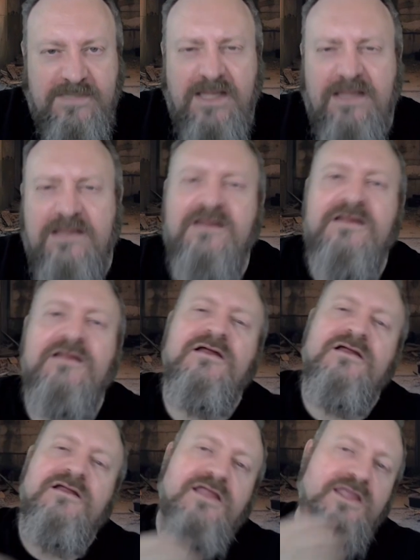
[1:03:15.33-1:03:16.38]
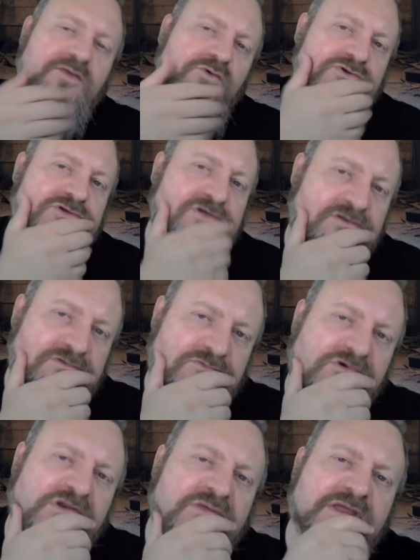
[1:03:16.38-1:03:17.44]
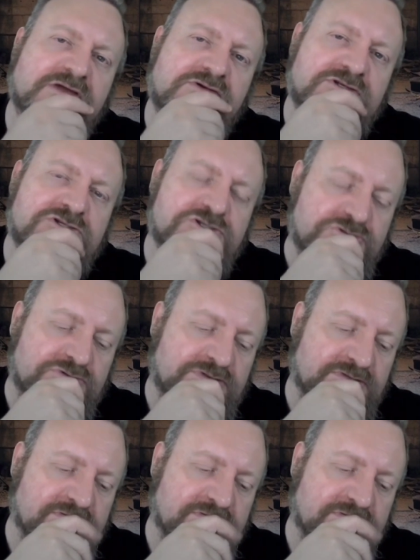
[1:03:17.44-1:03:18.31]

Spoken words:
I wonder, what am I gonna shoot?